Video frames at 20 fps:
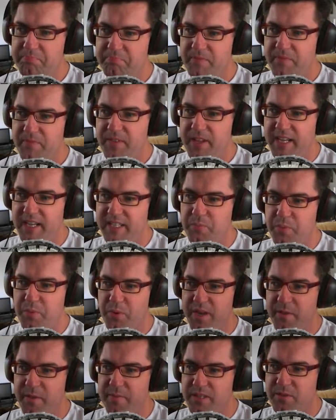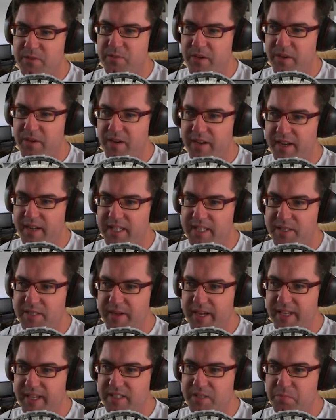that's pretty much what I'd
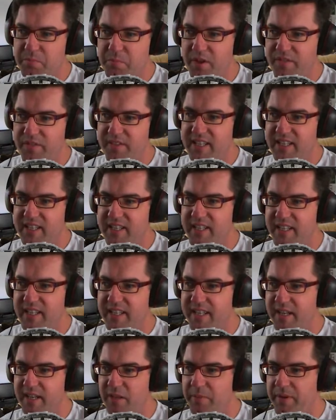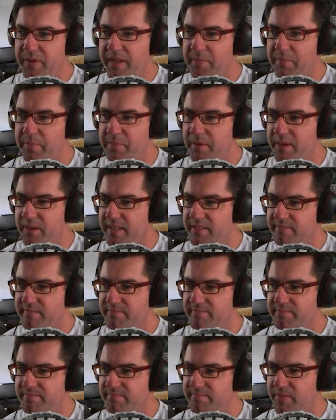expect. It's moving a little bit, but
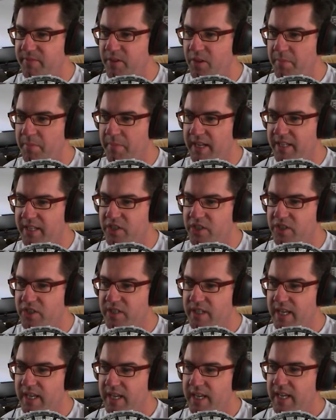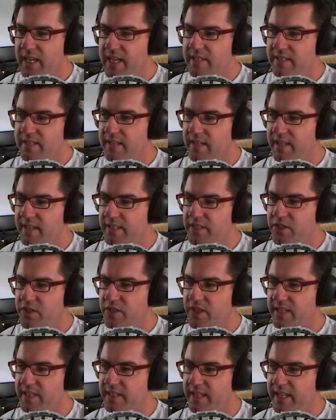not much. So let's
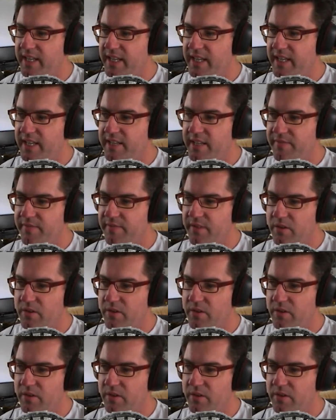chuck the diff lock